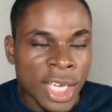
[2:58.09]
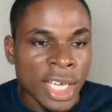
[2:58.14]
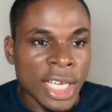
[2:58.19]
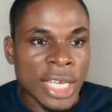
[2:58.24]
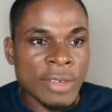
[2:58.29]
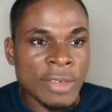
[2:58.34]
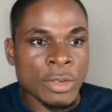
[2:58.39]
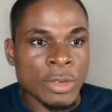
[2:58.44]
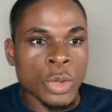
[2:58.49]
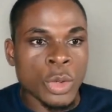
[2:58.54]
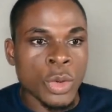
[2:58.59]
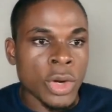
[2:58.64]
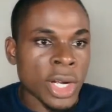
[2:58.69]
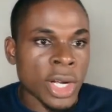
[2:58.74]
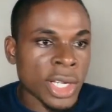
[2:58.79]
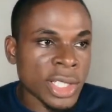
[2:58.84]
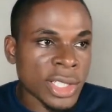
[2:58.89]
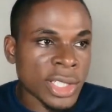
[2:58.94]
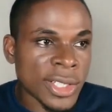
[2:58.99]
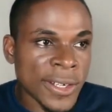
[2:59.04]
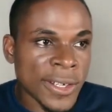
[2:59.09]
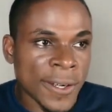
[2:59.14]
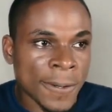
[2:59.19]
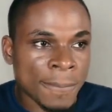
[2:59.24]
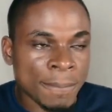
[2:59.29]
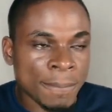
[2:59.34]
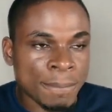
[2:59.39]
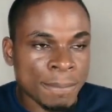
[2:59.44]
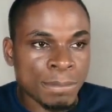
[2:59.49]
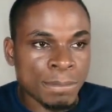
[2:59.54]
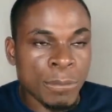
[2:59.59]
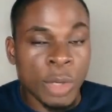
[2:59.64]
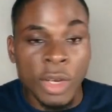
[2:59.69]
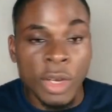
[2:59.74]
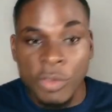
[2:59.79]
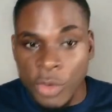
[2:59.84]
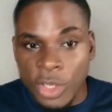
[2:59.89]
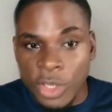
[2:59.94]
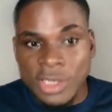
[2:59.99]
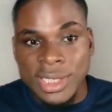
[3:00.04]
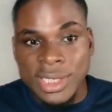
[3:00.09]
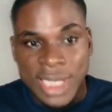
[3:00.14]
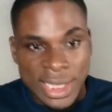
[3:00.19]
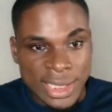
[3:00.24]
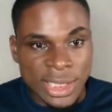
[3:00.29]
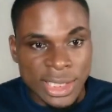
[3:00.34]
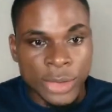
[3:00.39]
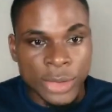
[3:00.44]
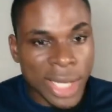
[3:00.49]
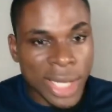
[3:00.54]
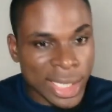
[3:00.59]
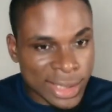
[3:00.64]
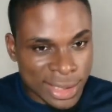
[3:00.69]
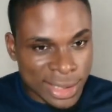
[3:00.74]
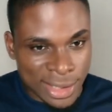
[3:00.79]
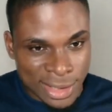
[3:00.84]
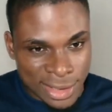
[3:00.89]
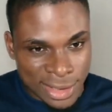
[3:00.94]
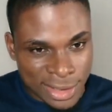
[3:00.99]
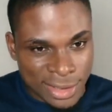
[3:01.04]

If you are in but of course there's still ethics